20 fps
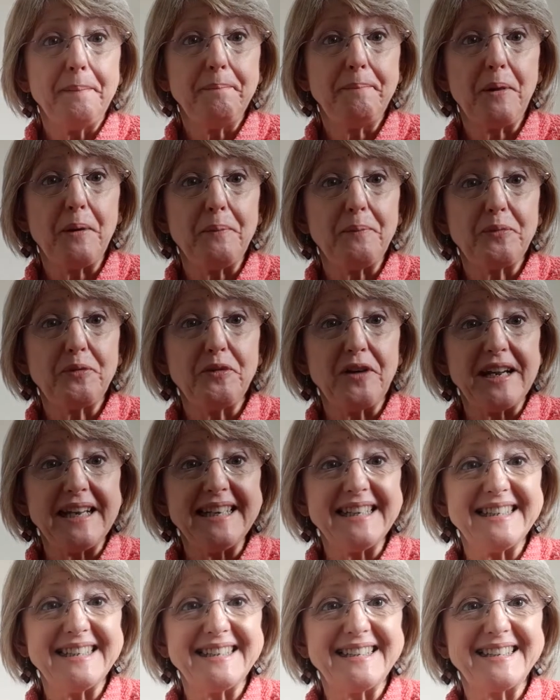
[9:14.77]
But
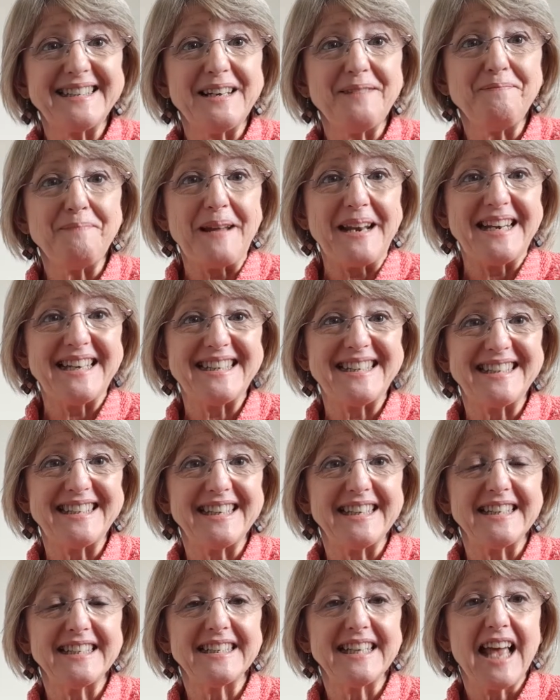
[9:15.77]
priests and
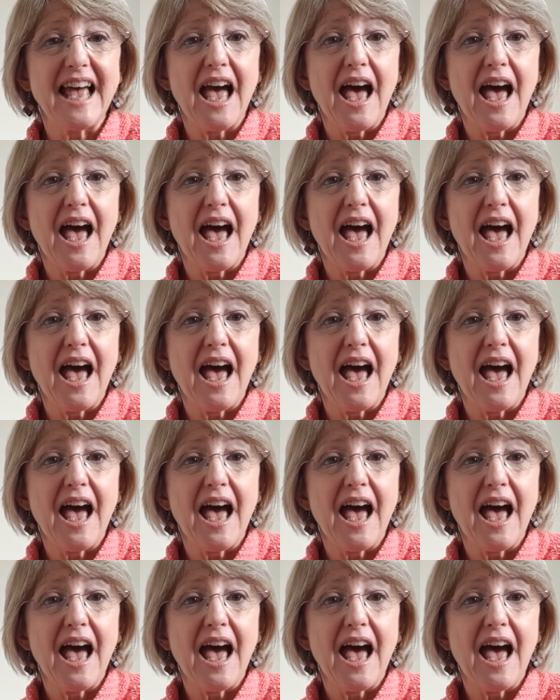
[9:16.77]
ministers